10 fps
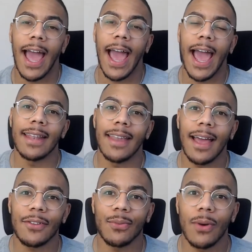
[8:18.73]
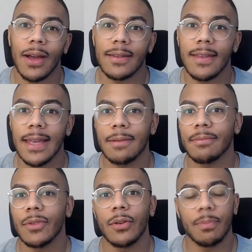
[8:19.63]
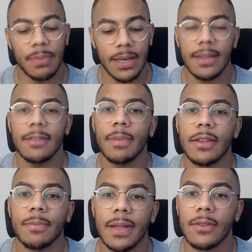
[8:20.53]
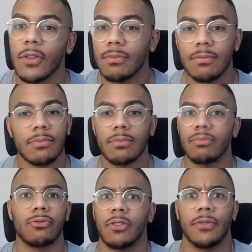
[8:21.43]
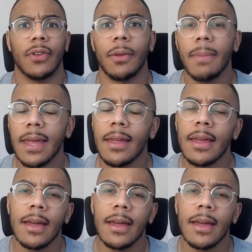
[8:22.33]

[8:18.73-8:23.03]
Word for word: and that's why I say, you know, please, please, please don't just follow me.